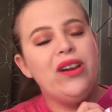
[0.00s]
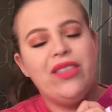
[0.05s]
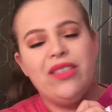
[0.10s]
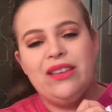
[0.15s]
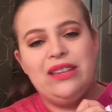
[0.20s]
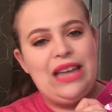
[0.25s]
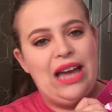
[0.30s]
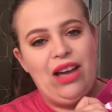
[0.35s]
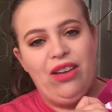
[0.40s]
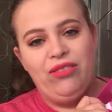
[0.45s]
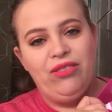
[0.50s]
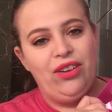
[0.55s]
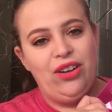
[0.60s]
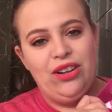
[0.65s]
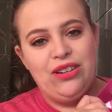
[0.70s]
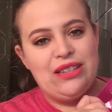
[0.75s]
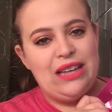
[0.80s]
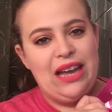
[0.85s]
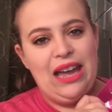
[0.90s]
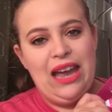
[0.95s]
of the
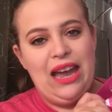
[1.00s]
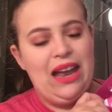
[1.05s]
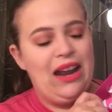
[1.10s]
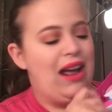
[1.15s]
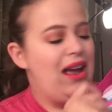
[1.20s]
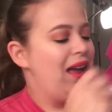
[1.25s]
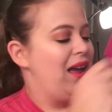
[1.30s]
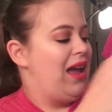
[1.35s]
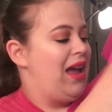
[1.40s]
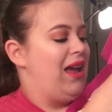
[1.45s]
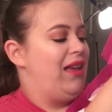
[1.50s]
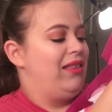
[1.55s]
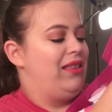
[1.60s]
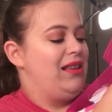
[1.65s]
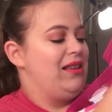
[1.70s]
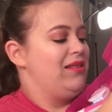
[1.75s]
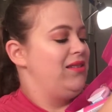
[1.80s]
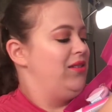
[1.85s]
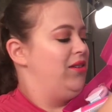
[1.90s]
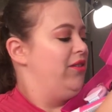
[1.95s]
downfalls I hate
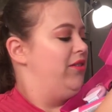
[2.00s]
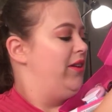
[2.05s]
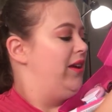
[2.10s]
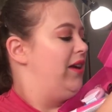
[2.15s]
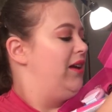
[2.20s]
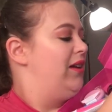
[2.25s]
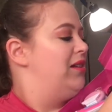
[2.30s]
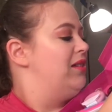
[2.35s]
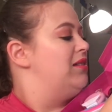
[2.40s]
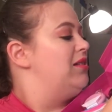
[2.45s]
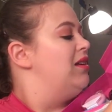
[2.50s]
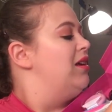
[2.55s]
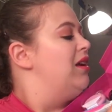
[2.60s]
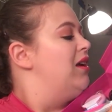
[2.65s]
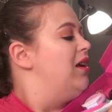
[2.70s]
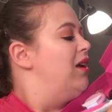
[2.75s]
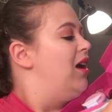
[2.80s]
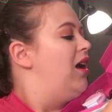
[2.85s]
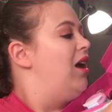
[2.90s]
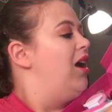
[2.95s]
these little things.
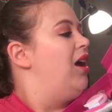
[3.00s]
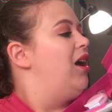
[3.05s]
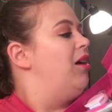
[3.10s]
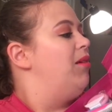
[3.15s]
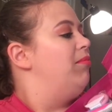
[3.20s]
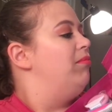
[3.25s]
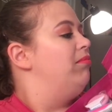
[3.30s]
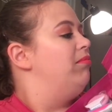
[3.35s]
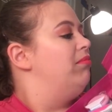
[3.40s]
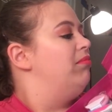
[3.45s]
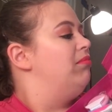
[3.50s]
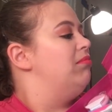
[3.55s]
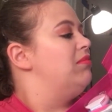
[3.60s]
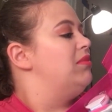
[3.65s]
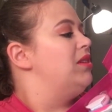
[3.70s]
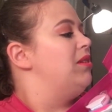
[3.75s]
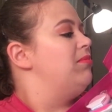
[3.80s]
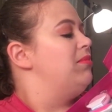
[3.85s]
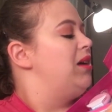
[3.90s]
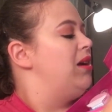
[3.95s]

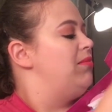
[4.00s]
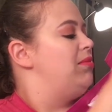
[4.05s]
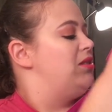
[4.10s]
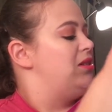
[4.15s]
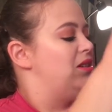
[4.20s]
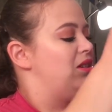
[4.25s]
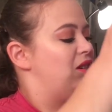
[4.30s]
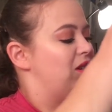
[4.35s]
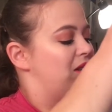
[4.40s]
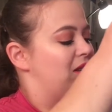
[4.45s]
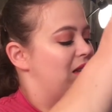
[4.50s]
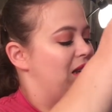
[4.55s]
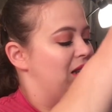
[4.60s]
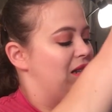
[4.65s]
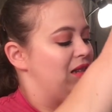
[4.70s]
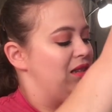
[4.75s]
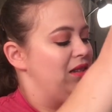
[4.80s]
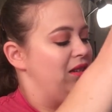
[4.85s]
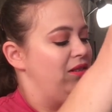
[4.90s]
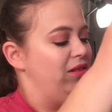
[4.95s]
Sometimes it just
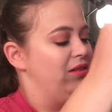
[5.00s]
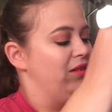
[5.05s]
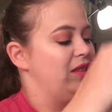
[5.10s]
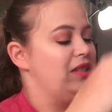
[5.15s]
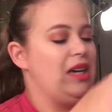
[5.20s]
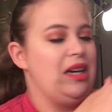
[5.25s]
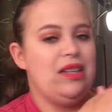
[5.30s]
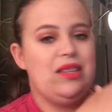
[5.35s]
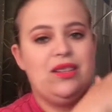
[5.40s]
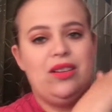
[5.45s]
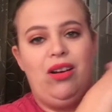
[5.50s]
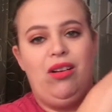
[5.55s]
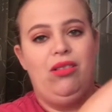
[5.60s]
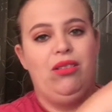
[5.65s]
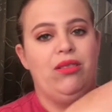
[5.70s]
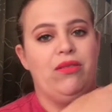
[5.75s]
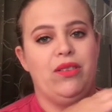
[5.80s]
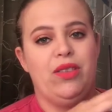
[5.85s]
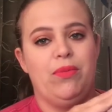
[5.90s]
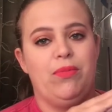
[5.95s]
gets little dust
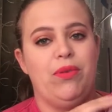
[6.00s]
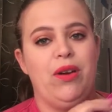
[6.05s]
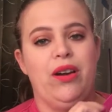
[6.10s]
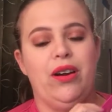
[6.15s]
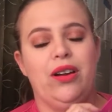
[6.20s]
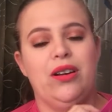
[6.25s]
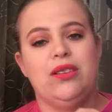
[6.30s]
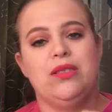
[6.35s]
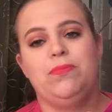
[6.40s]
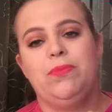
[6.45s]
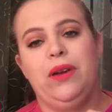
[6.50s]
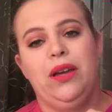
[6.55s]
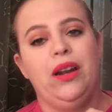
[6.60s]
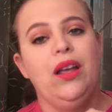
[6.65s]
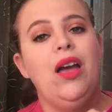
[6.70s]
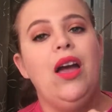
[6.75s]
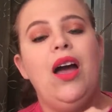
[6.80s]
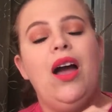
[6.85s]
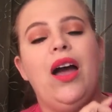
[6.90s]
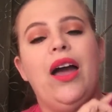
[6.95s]
all over the products, but
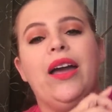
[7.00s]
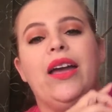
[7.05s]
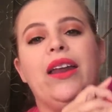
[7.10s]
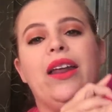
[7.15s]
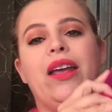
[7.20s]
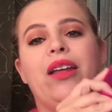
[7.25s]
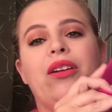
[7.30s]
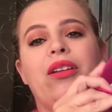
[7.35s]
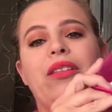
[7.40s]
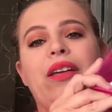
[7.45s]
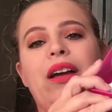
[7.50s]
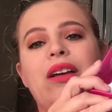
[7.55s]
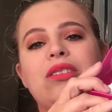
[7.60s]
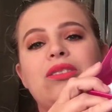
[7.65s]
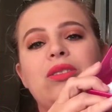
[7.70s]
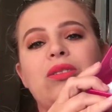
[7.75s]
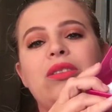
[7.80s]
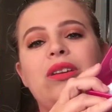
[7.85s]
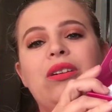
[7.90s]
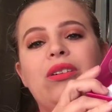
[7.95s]
I can handle that.
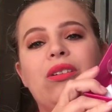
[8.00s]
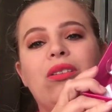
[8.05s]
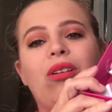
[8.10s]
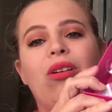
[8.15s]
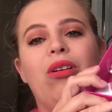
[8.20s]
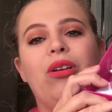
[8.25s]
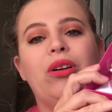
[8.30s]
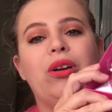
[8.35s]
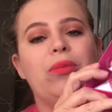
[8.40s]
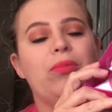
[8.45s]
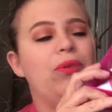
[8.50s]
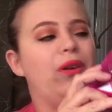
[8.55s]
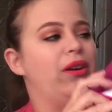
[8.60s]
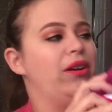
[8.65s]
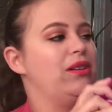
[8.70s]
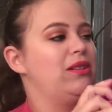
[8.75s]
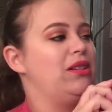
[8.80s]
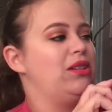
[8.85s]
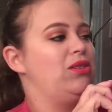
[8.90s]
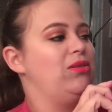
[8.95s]
So there are all your
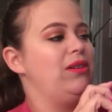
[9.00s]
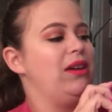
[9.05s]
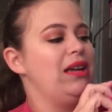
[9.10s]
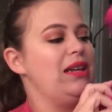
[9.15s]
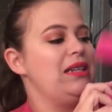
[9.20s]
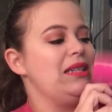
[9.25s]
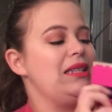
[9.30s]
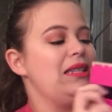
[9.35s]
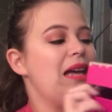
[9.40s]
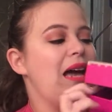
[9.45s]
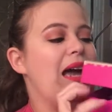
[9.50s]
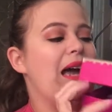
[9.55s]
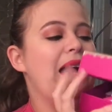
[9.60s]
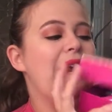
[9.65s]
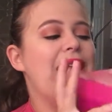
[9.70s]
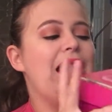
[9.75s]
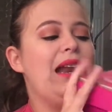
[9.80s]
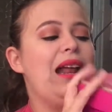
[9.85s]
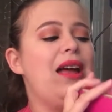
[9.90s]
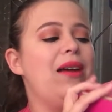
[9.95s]
products that you get
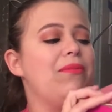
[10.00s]
inside, and